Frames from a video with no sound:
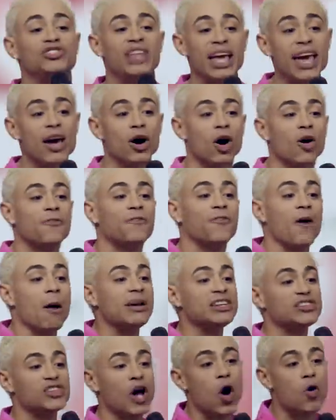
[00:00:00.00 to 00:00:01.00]
steal
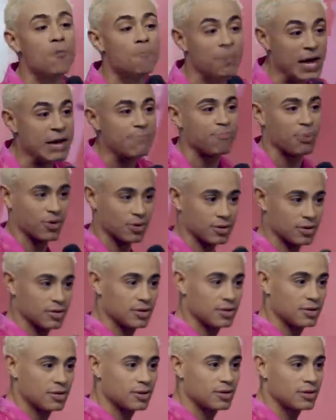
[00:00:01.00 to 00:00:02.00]
from his own people.
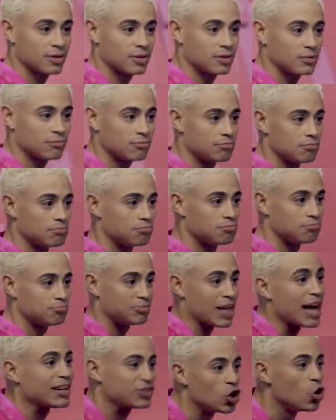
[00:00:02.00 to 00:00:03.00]

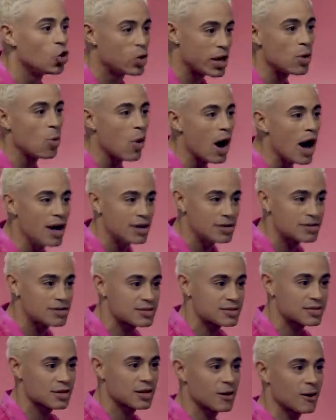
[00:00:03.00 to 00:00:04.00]
That's who he
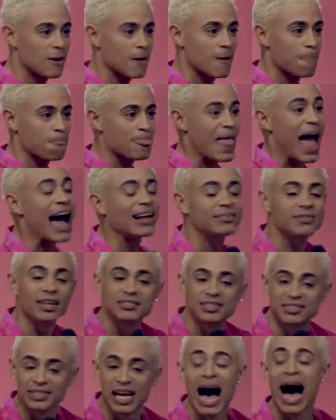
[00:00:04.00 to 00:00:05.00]
was.
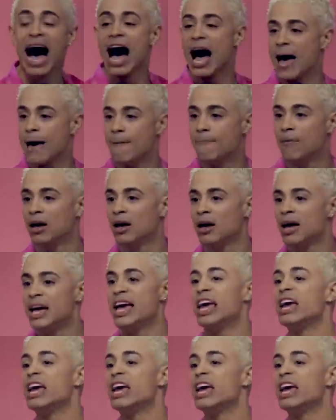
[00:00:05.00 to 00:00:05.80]
At this time,